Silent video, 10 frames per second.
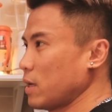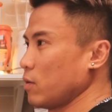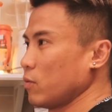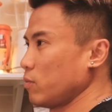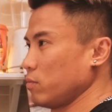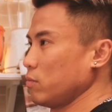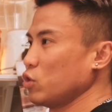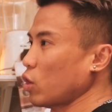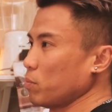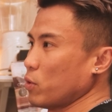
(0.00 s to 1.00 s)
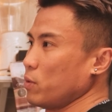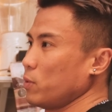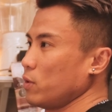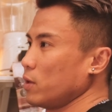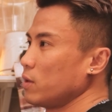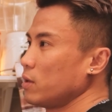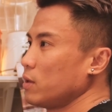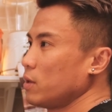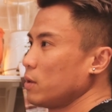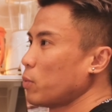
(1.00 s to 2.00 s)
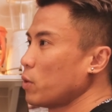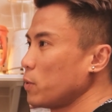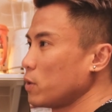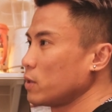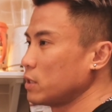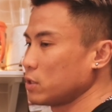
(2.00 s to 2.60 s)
like not bodybuilder. Bodybuilder